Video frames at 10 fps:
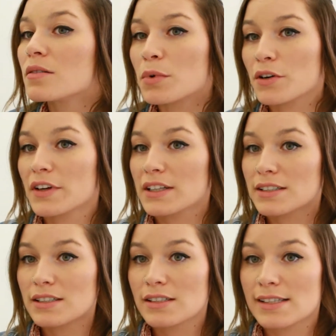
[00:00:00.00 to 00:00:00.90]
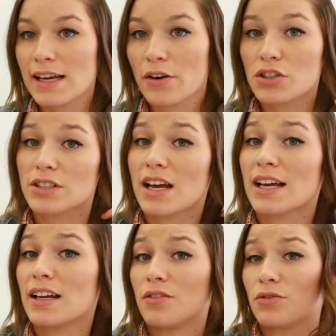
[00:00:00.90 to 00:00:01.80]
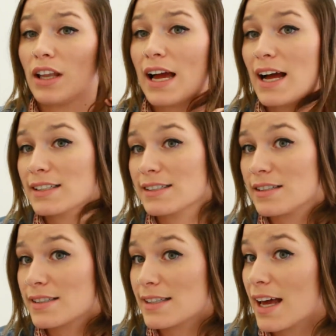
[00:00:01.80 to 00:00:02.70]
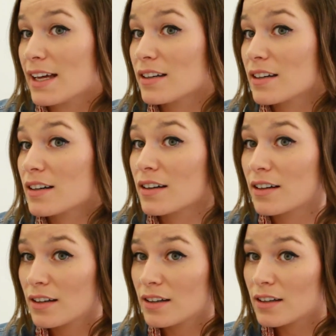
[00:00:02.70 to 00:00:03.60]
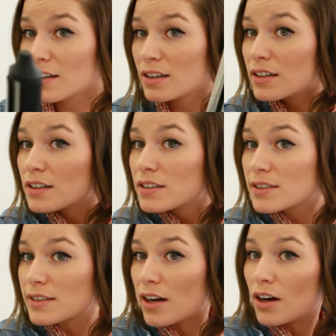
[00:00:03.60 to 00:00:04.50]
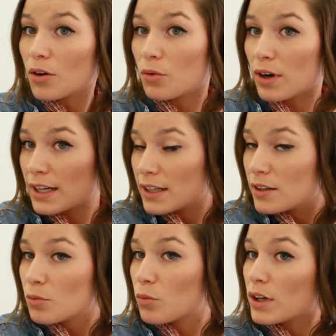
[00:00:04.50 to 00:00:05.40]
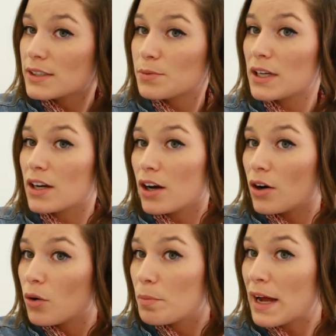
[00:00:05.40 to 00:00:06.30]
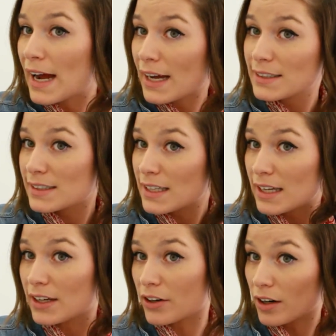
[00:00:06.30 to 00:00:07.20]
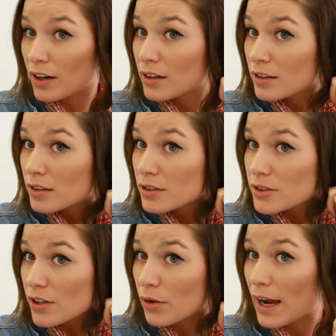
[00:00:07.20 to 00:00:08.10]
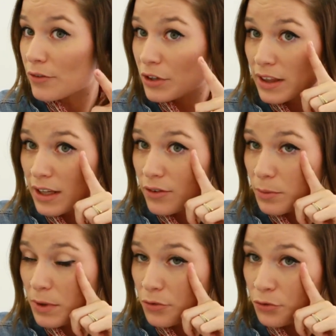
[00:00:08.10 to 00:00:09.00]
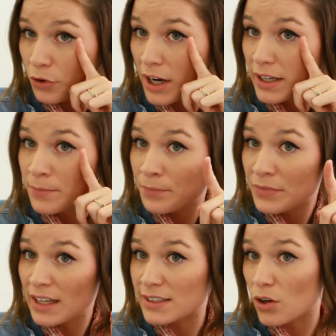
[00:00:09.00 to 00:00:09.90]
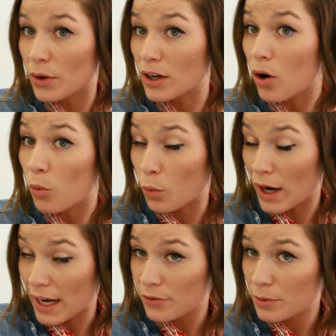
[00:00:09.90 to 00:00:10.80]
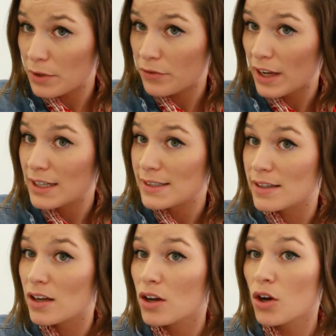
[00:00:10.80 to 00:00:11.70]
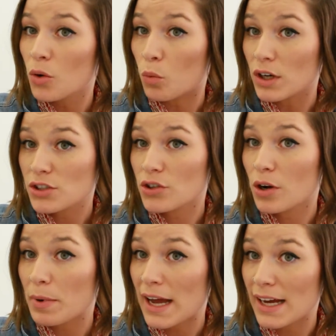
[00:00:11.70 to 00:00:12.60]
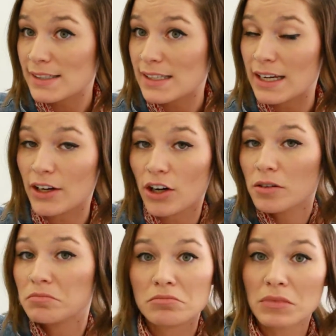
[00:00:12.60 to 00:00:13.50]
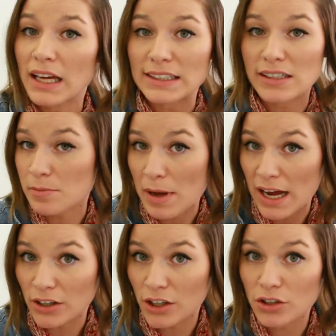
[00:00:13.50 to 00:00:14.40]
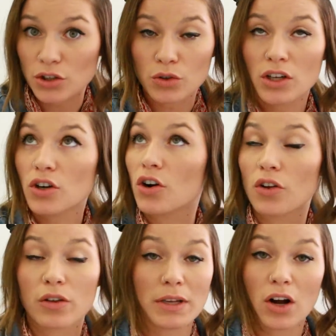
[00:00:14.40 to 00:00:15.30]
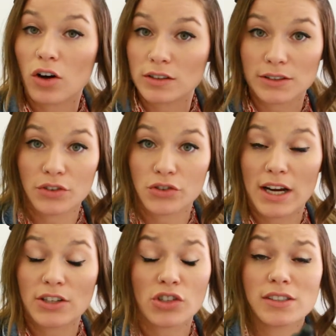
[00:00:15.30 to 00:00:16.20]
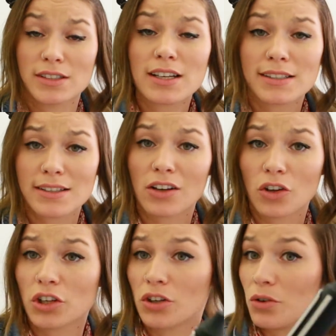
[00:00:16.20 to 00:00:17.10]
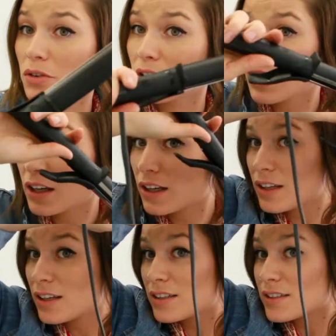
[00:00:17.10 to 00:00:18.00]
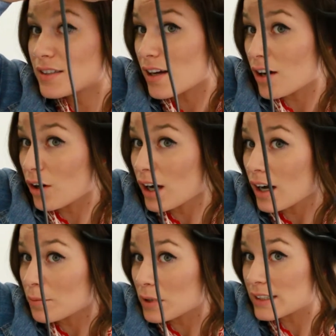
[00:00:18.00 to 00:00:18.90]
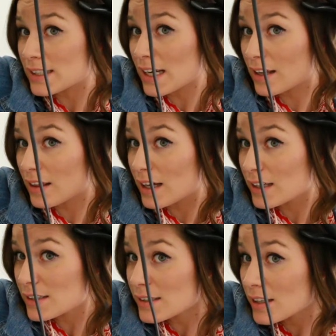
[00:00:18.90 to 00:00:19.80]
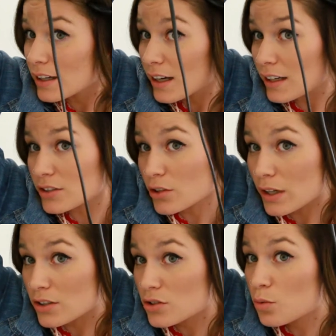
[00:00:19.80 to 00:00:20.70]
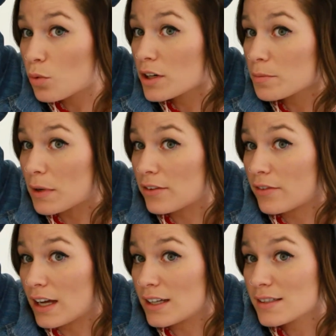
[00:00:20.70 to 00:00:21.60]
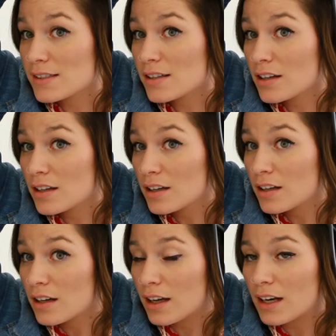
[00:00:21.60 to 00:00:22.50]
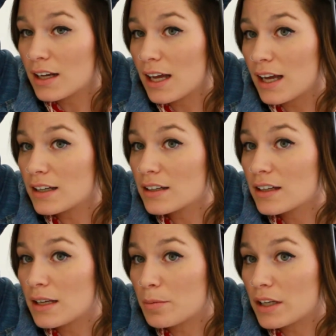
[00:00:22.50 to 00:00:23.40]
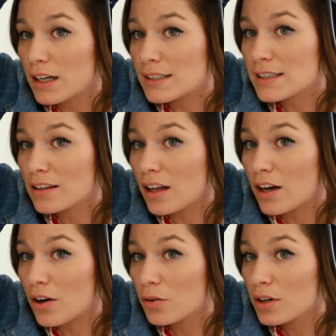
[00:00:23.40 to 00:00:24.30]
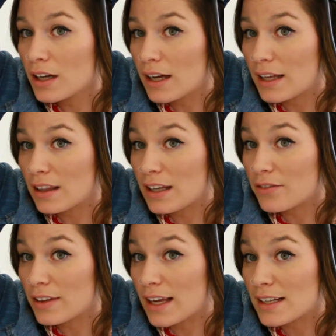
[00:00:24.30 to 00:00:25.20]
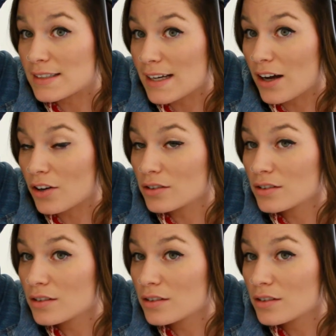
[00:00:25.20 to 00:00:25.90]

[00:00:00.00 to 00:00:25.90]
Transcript: Perfect. See how it just kind of relaxed and set? So once we go past the ear, so everything from the front is going away from the face. Once you go past the ear, it doesn't matter. You can curl them in all different directions. It's gonna look cute. So I'm gonna take this and do it toward my face. And again, keep it nice and low and leave the ends out.